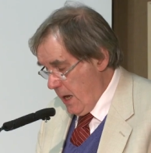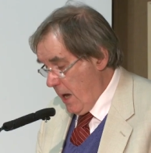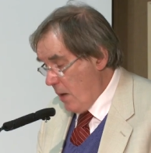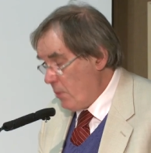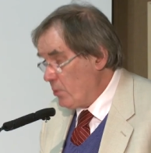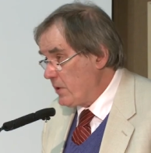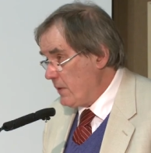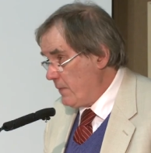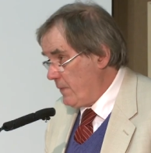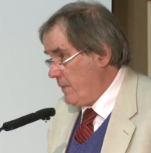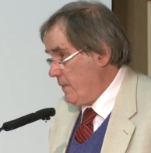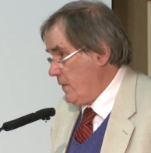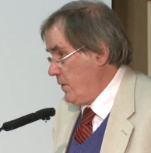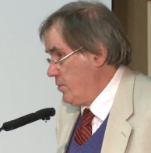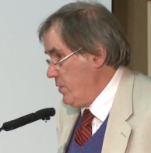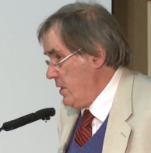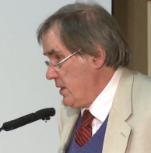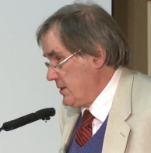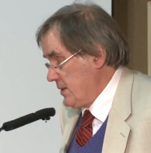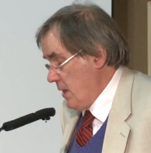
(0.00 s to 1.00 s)
I will give
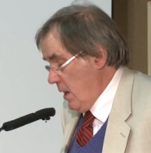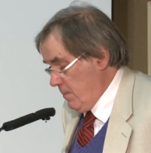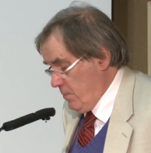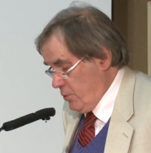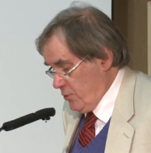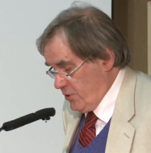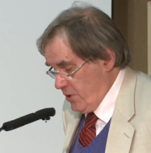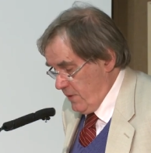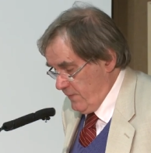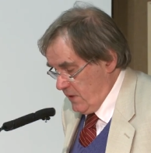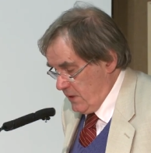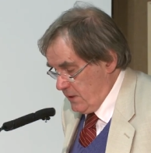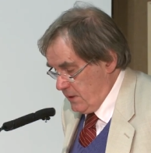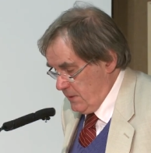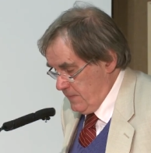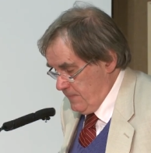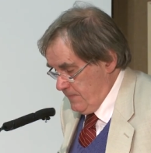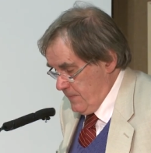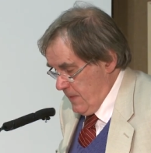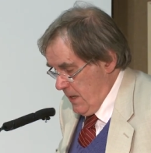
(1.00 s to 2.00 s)
three examples of
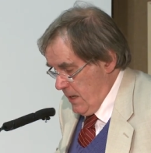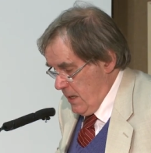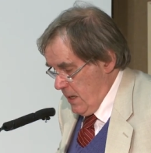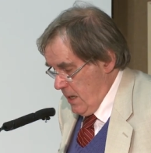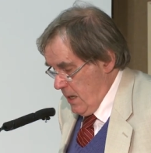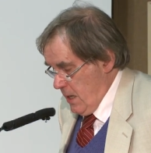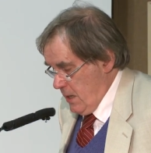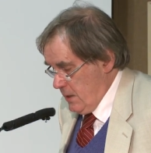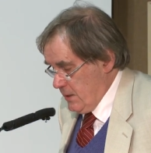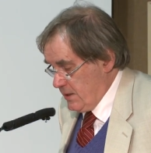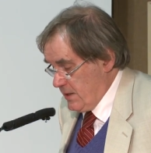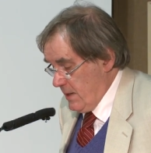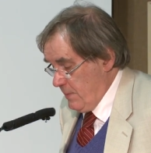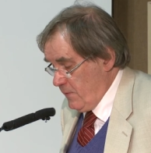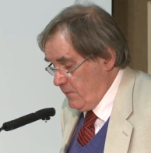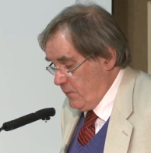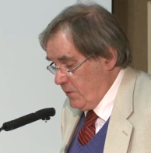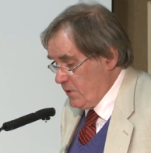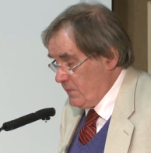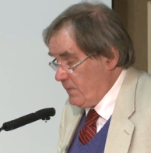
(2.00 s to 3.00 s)
it, and
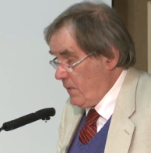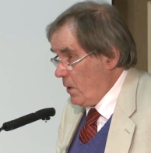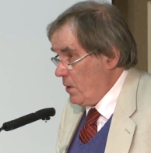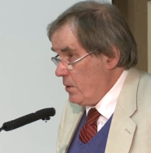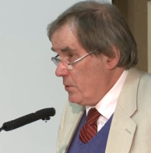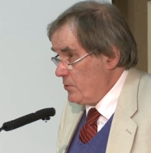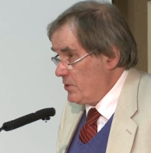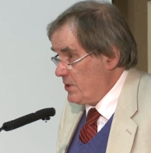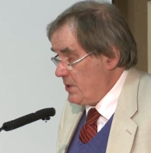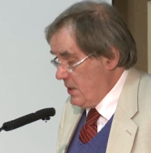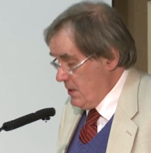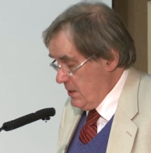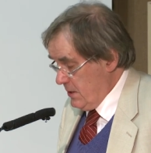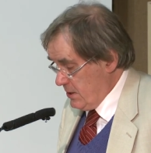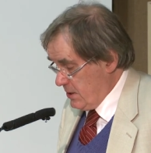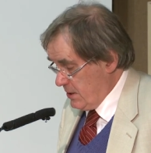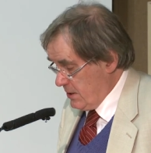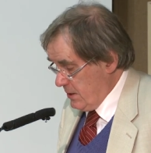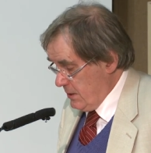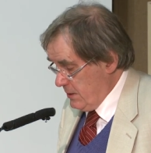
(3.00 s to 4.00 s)
some of which follows
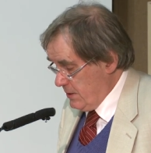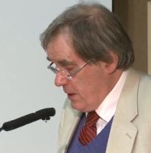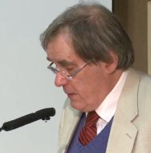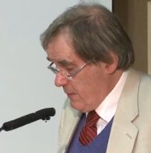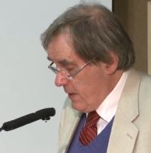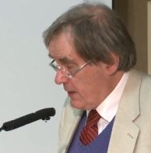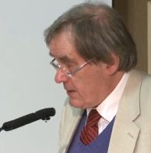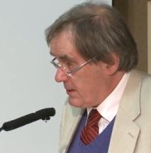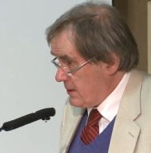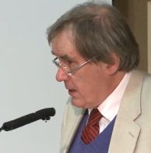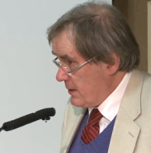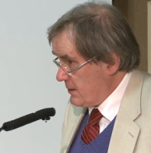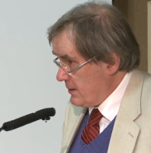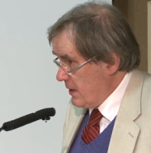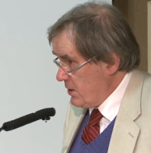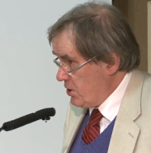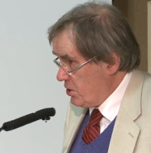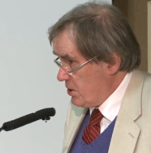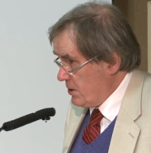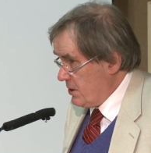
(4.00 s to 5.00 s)
is direct
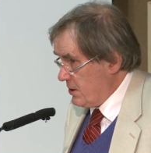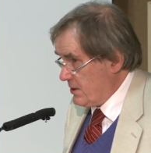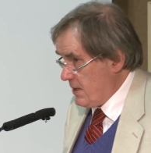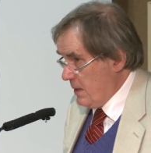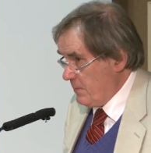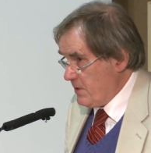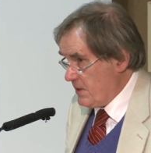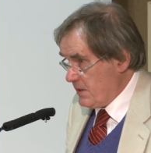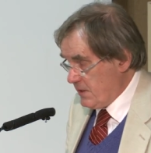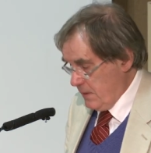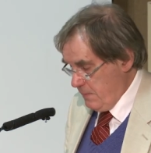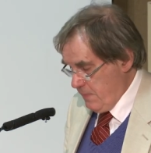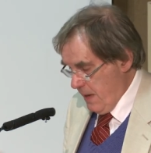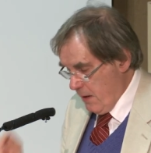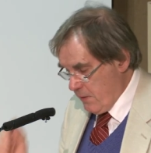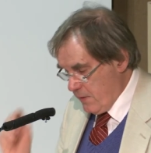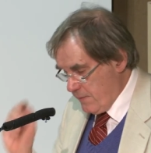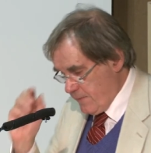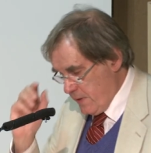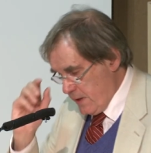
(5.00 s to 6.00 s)
citation, some is
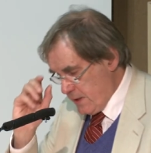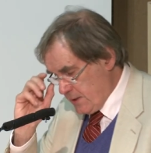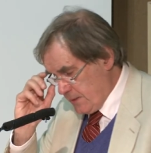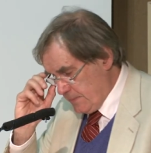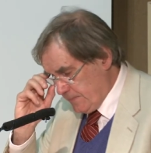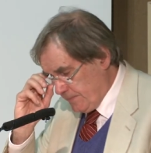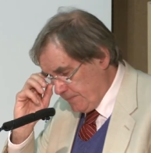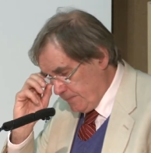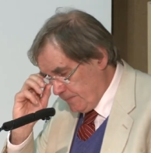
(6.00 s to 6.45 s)
paraphrase.